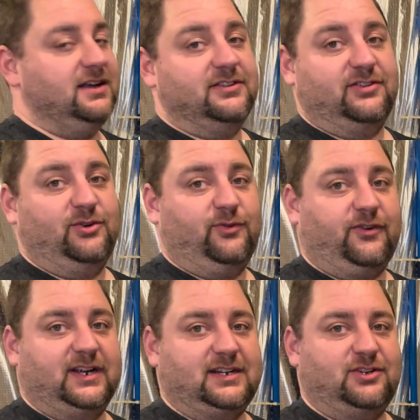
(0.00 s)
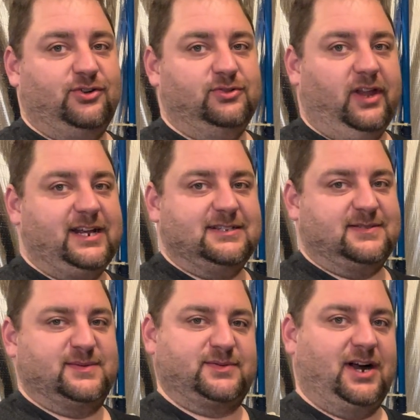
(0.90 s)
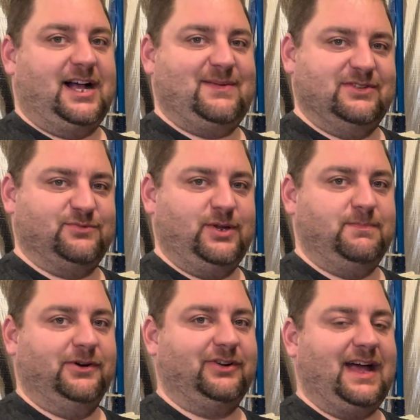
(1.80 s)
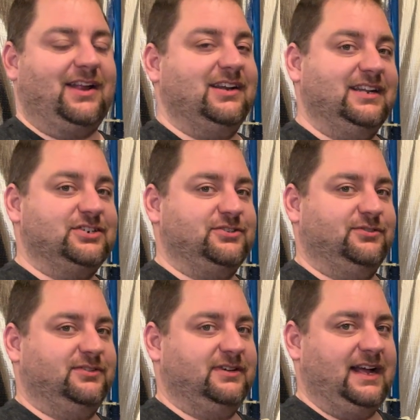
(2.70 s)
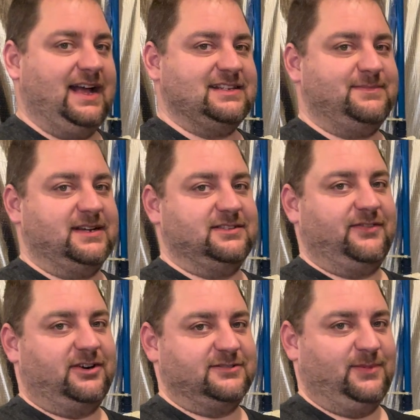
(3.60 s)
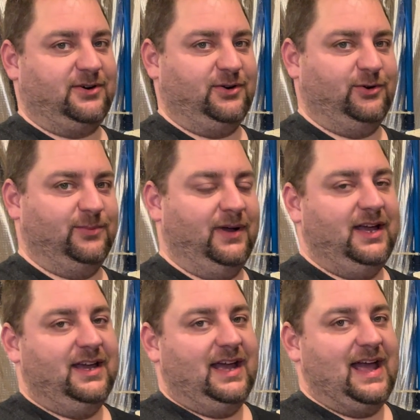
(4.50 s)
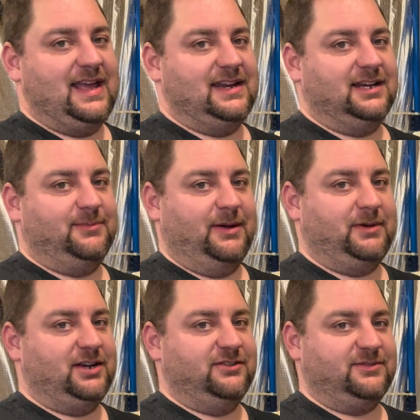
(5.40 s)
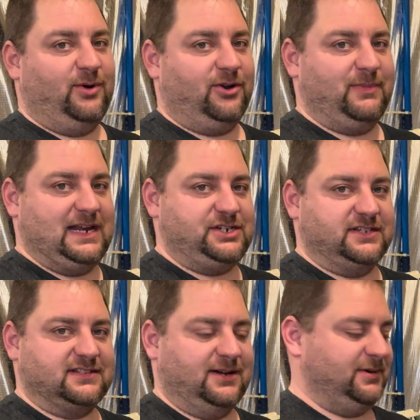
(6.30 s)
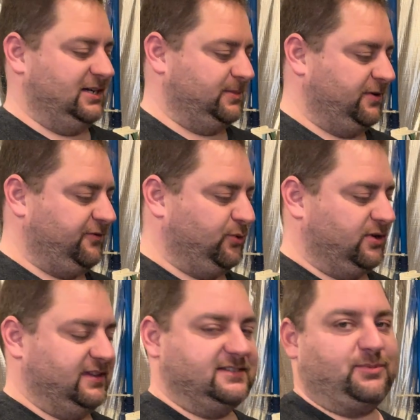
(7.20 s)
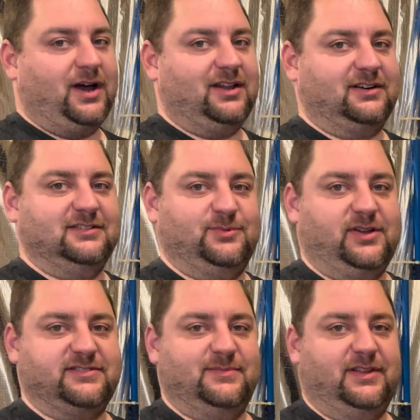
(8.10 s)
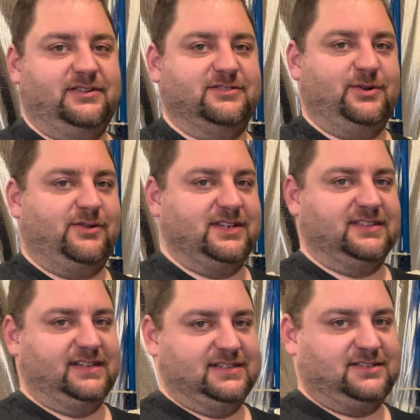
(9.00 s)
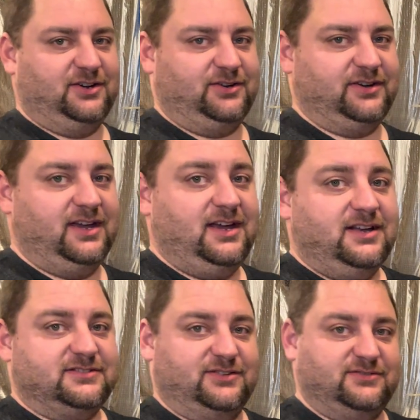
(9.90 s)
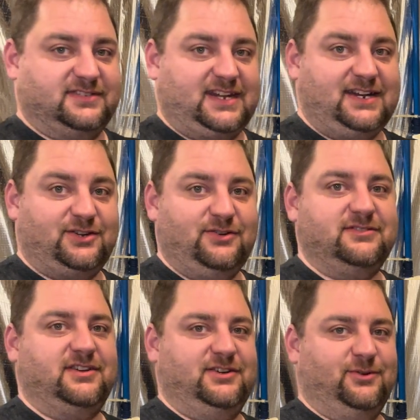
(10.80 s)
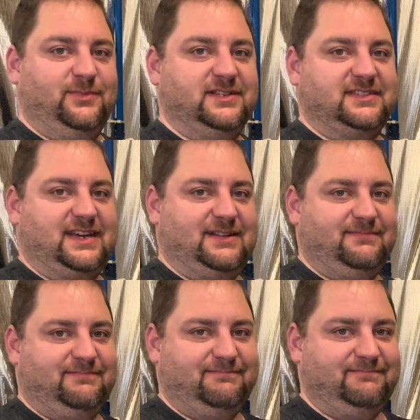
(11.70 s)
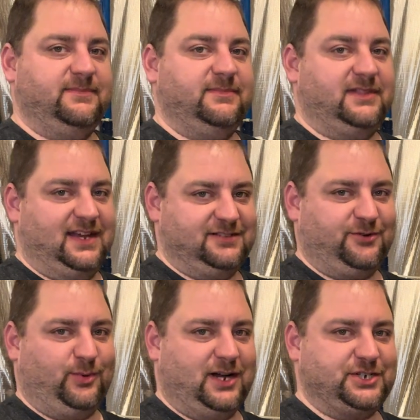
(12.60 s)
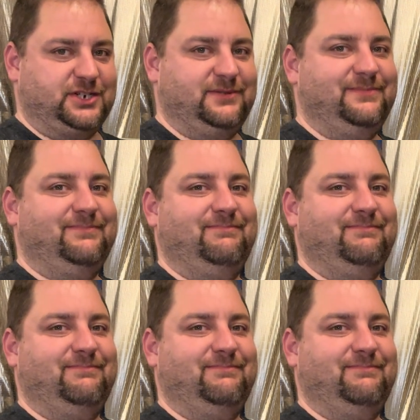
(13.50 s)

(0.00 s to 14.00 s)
So don't forget to like and subscribe as we build out additional aspects of our smart home. And I'm going to do some automations coming up for this product, as well as some others that we recently installed. So stay tuned so you don't miss that. Thanks for watching.